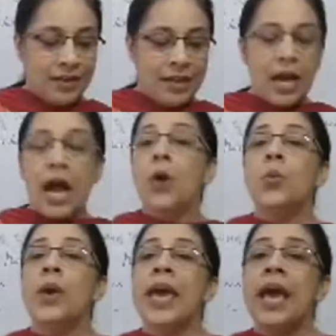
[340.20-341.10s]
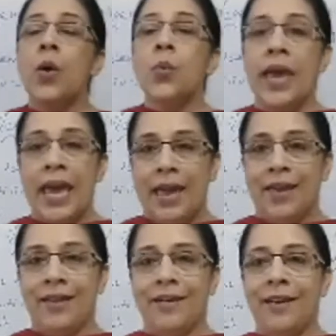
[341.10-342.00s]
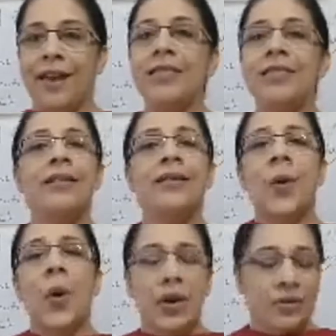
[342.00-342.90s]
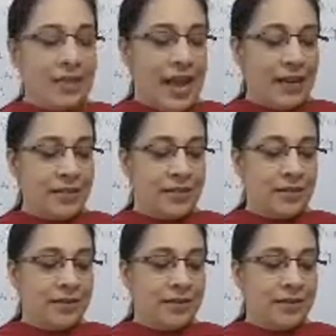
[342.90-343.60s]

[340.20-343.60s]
Away, away in the Northland,